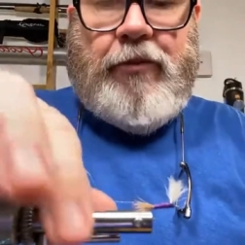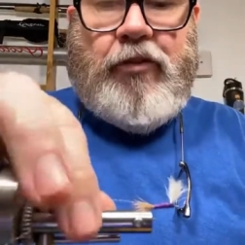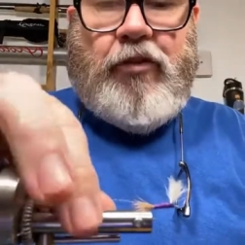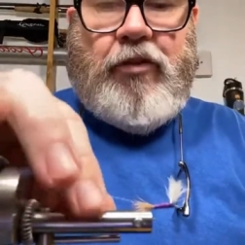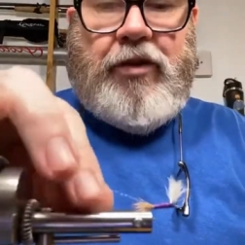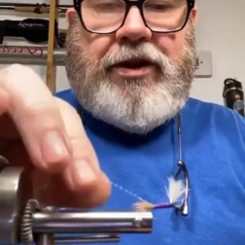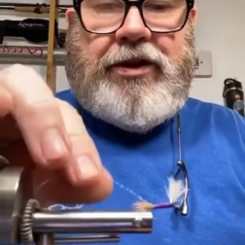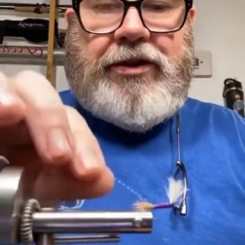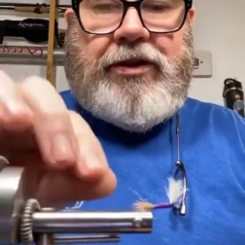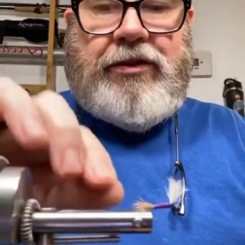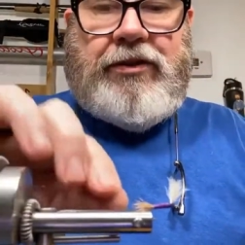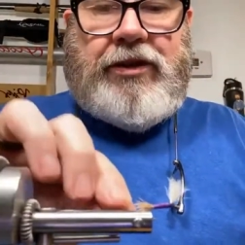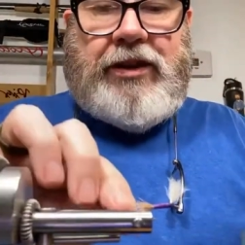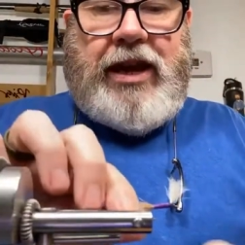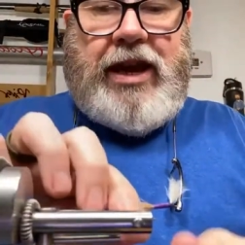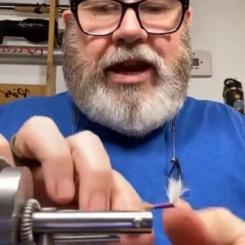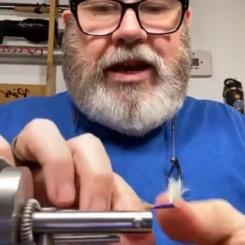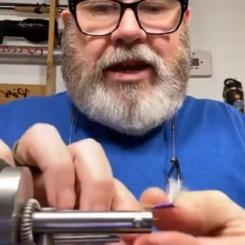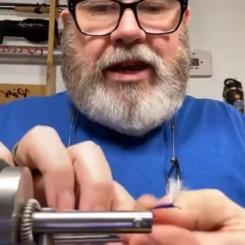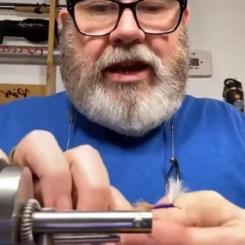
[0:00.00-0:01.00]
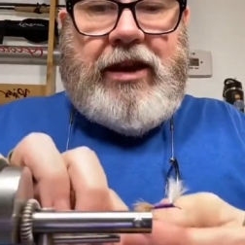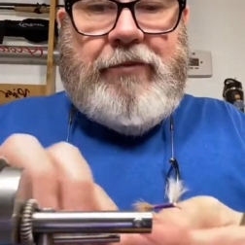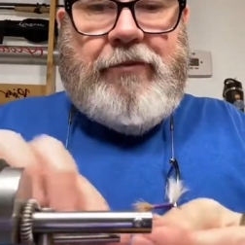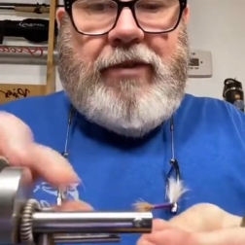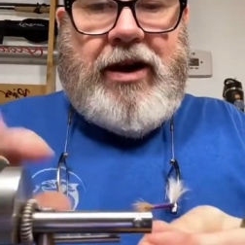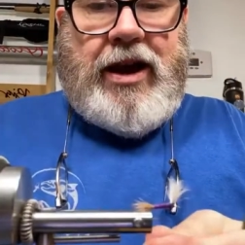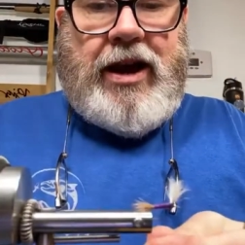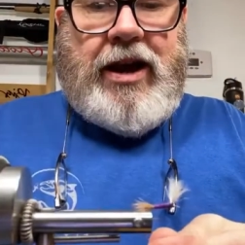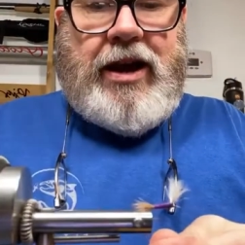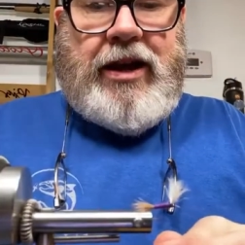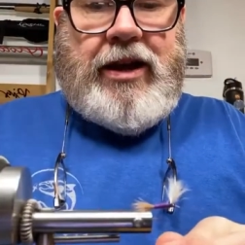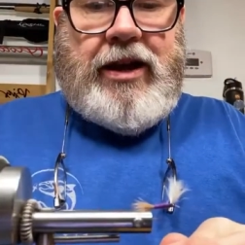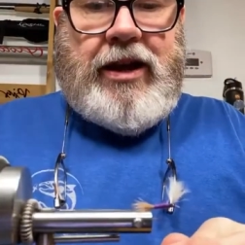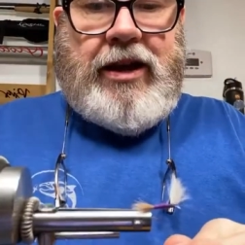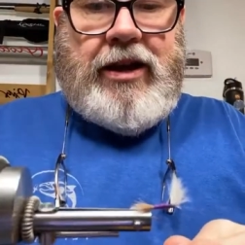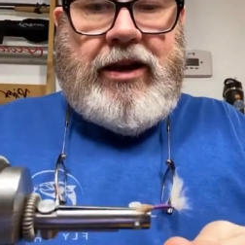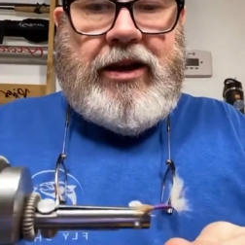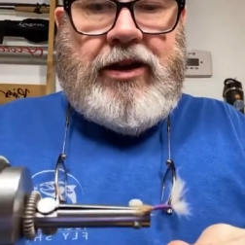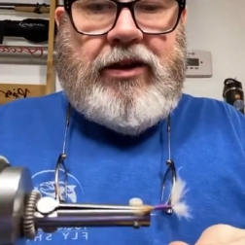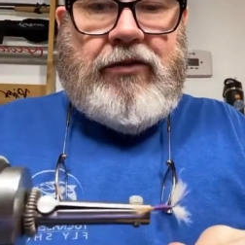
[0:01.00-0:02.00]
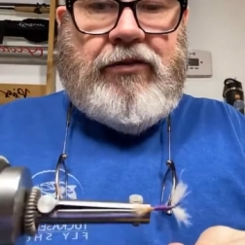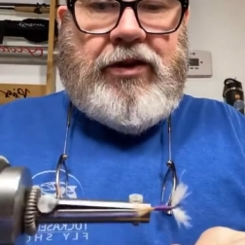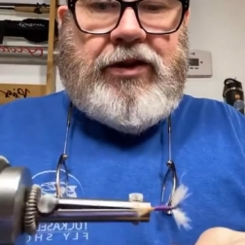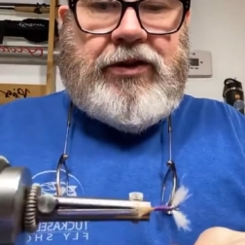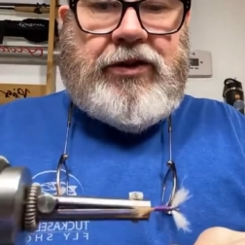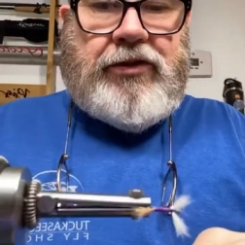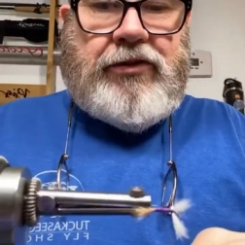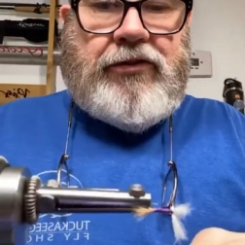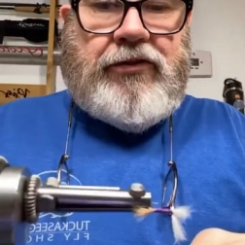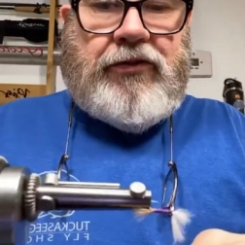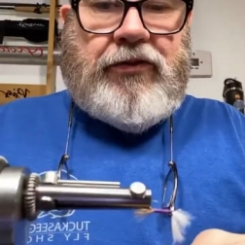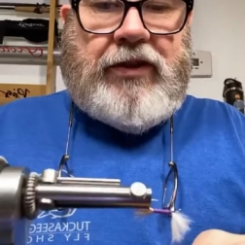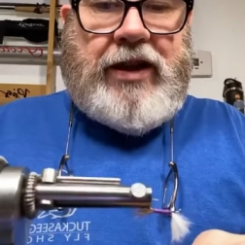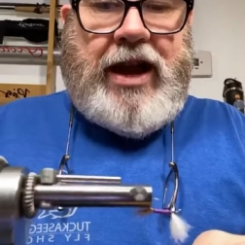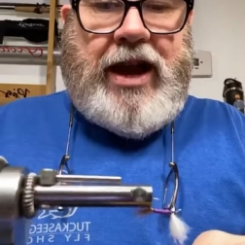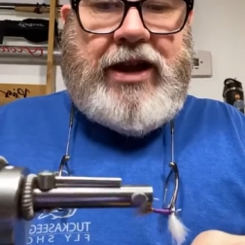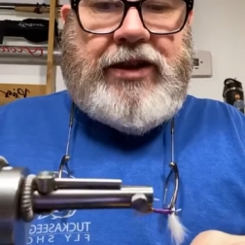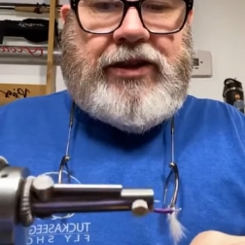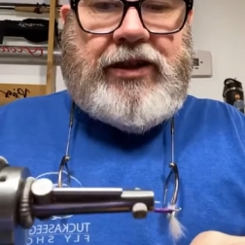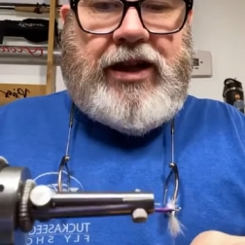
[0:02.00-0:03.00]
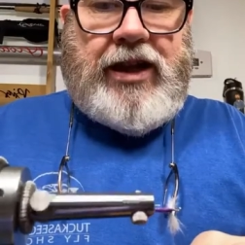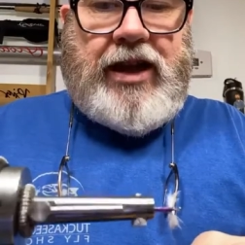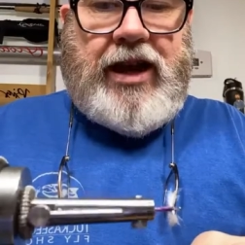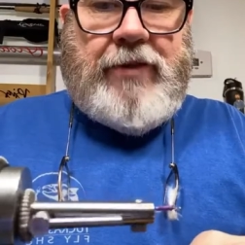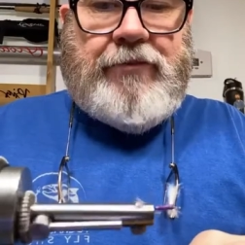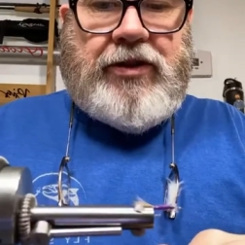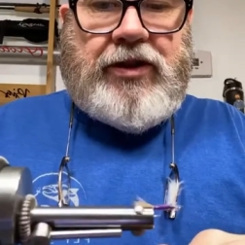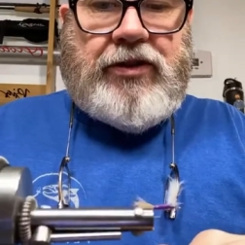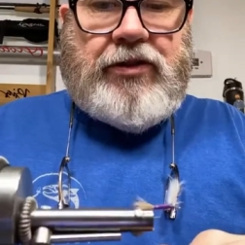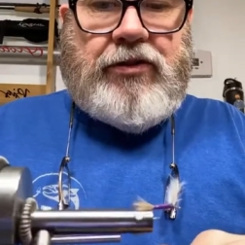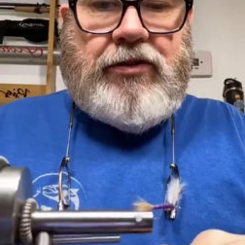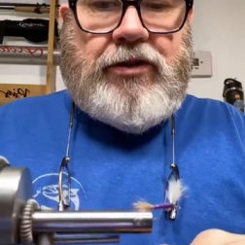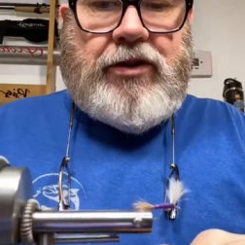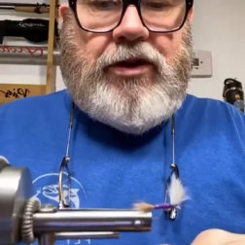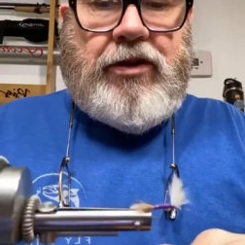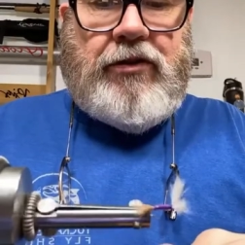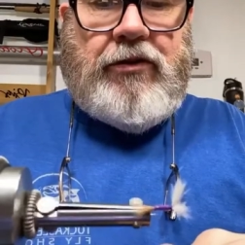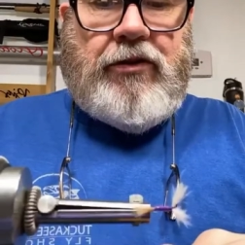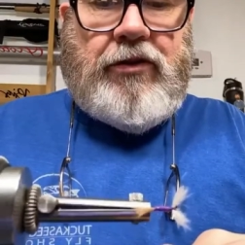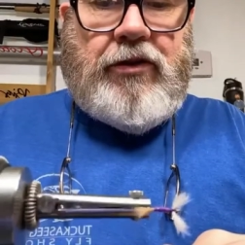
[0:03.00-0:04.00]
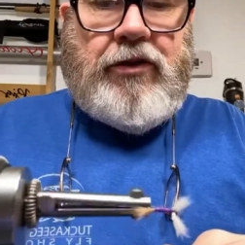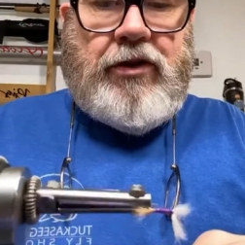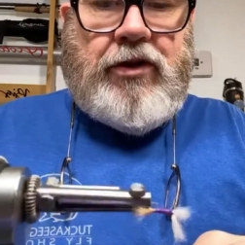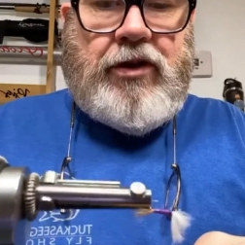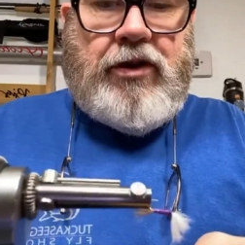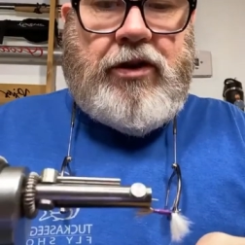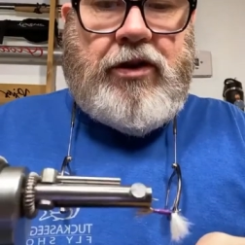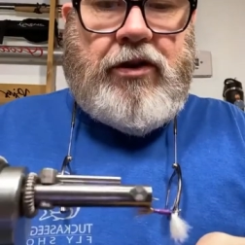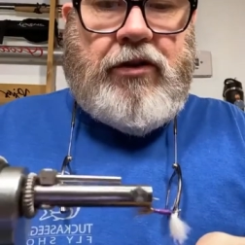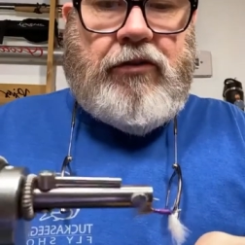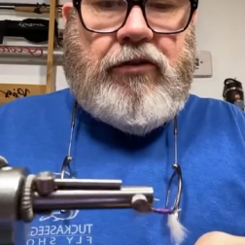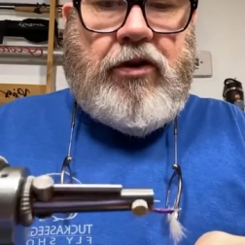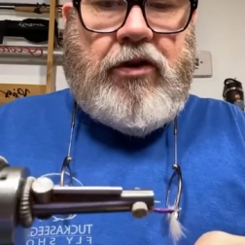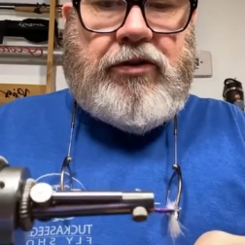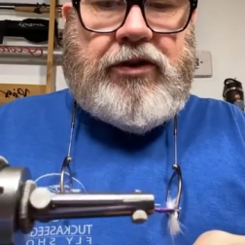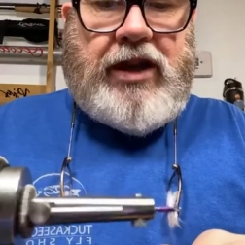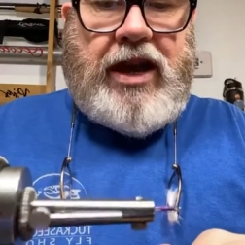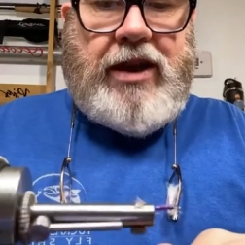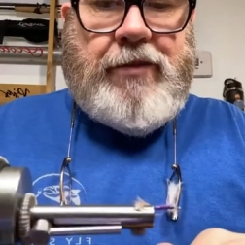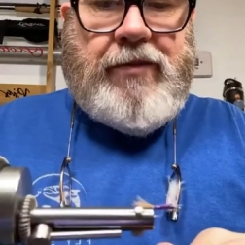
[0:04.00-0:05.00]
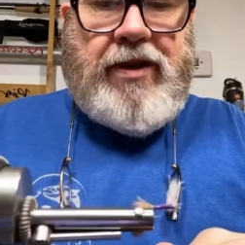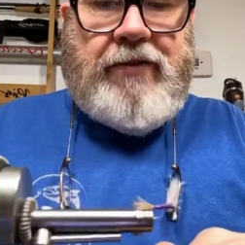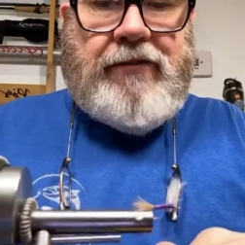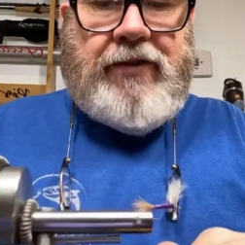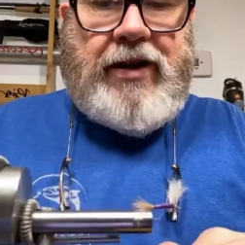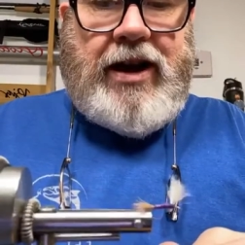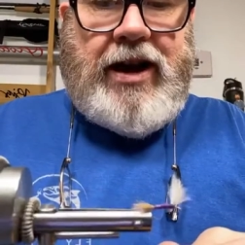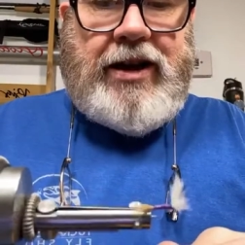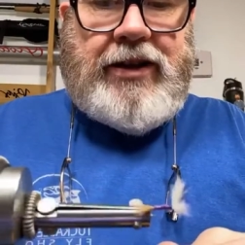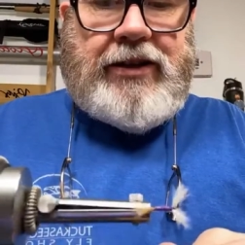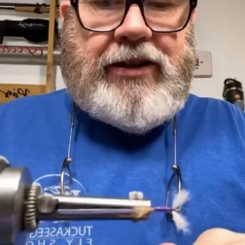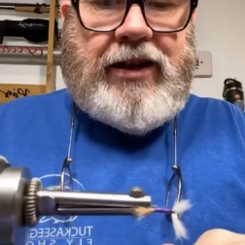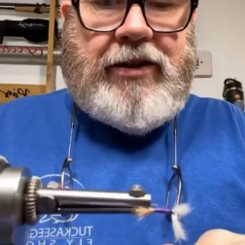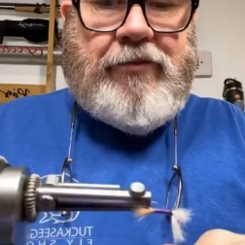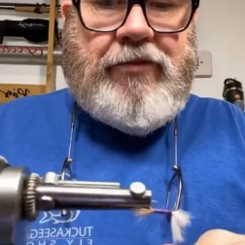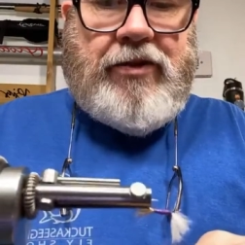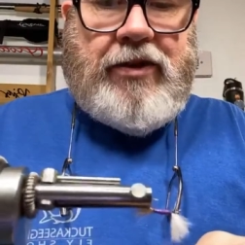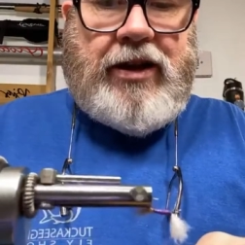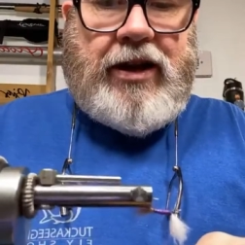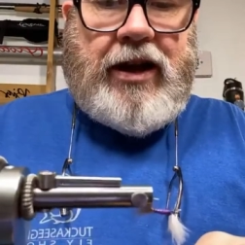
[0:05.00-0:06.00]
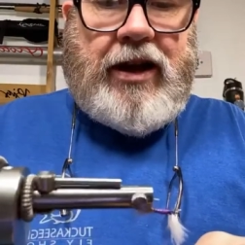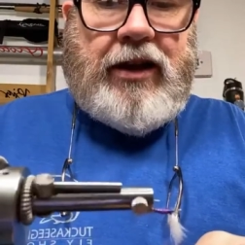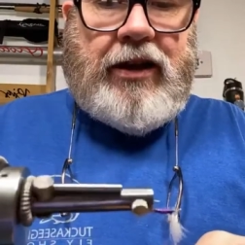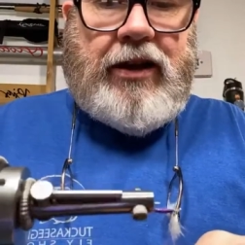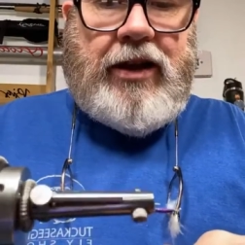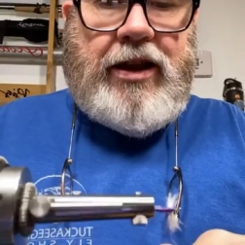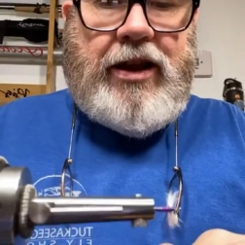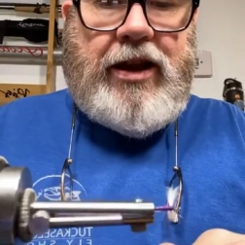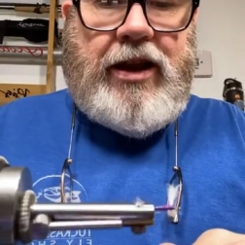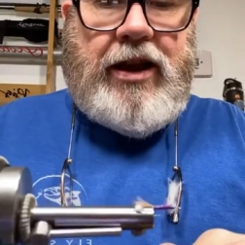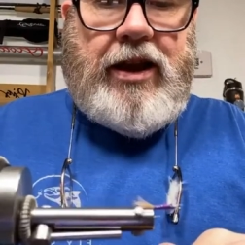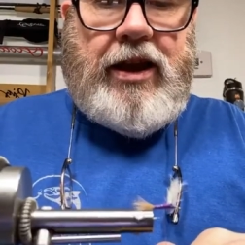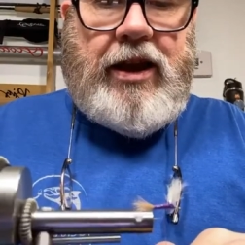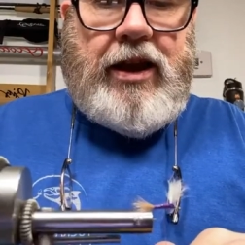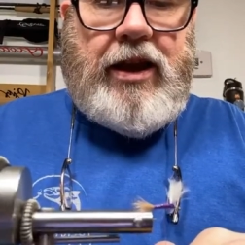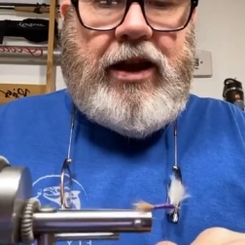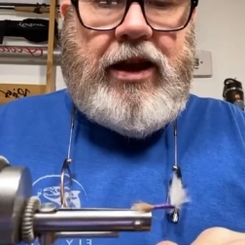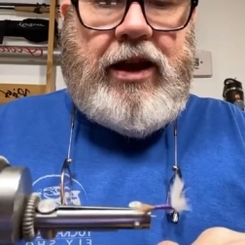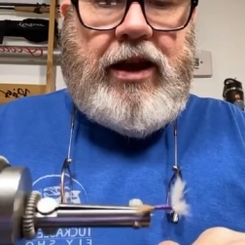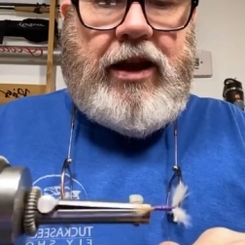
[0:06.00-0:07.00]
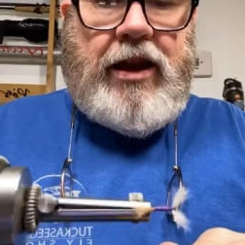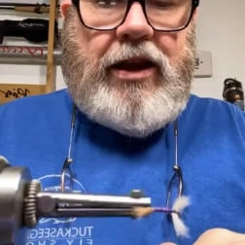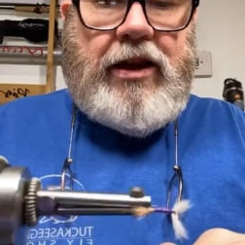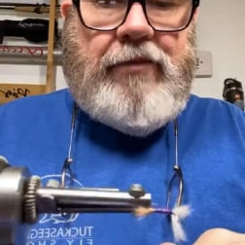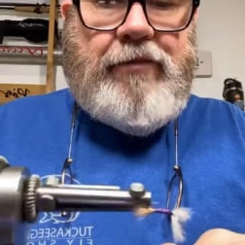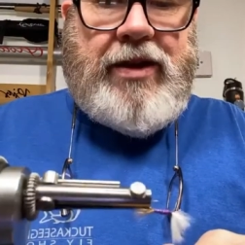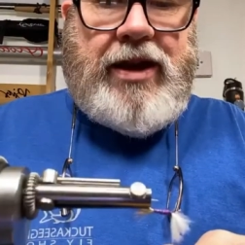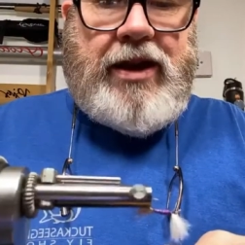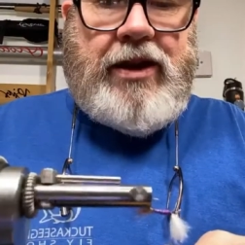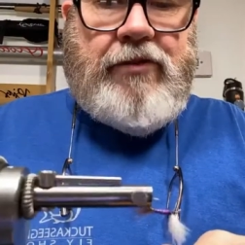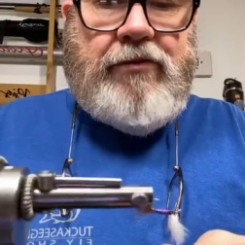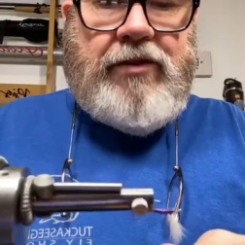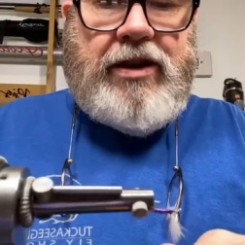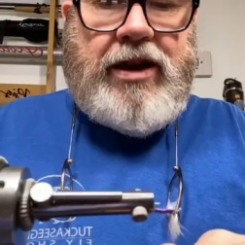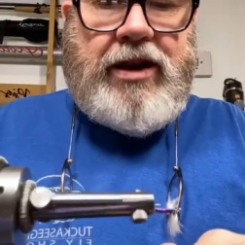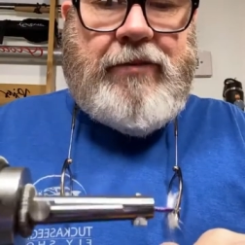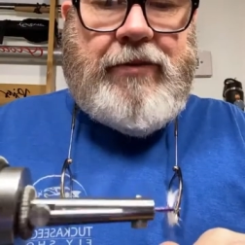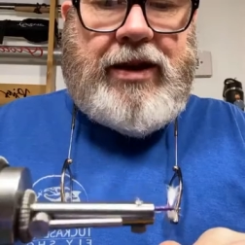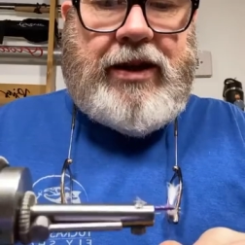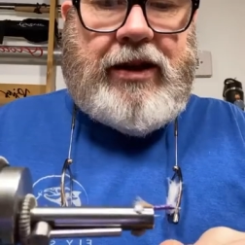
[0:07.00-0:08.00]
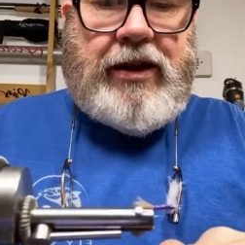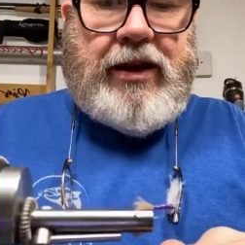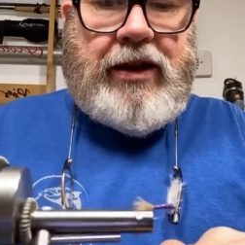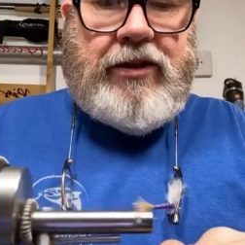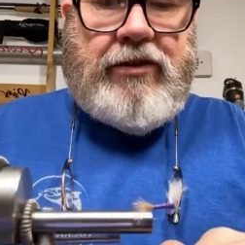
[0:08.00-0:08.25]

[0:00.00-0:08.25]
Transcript: I'm going to take my crystal flash, and I'm just going to rotate my vise, and I'm putting a little bit of rib in there.